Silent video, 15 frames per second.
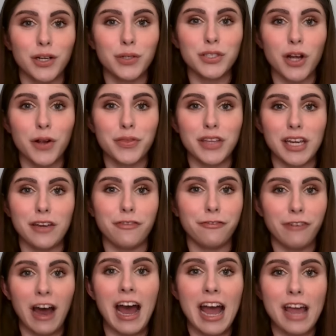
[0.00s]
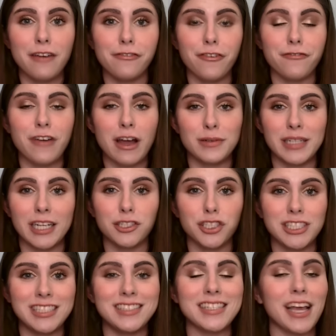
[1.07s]
Those are the five
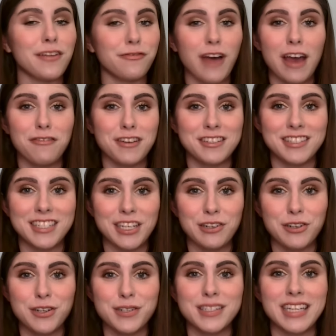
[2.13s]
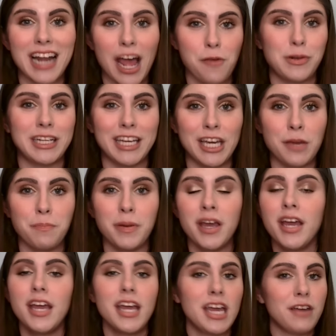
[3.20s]
foundations and five concealers that I would keep
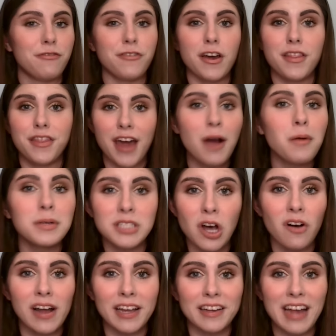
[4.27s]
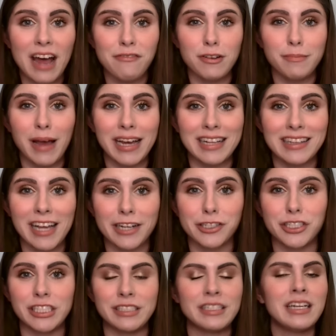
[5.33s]
if that was all I could have in my
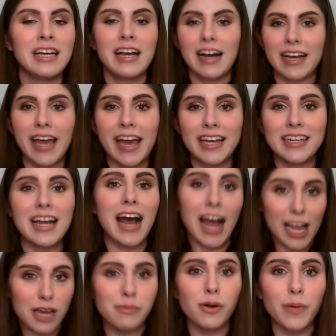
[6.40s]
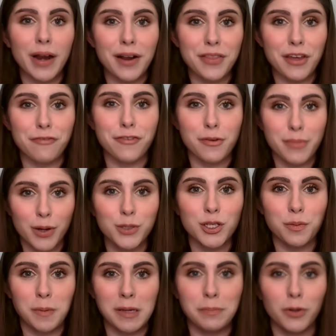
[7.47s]
collection. Again, I am aware that for
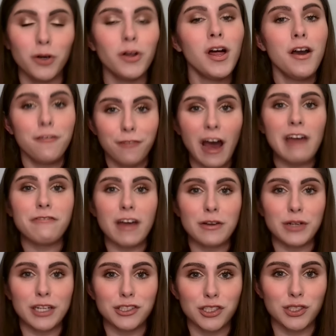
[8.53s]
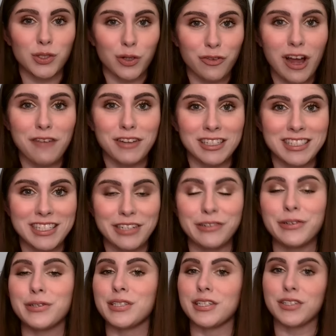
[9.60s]
most people, five foundations or five
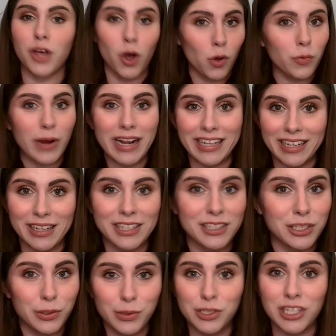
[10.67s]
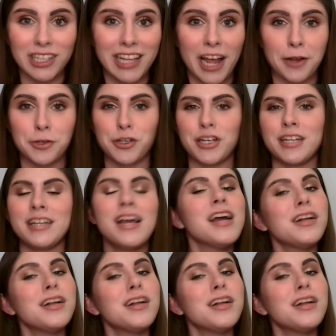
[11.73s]
concealers is already a huge collection.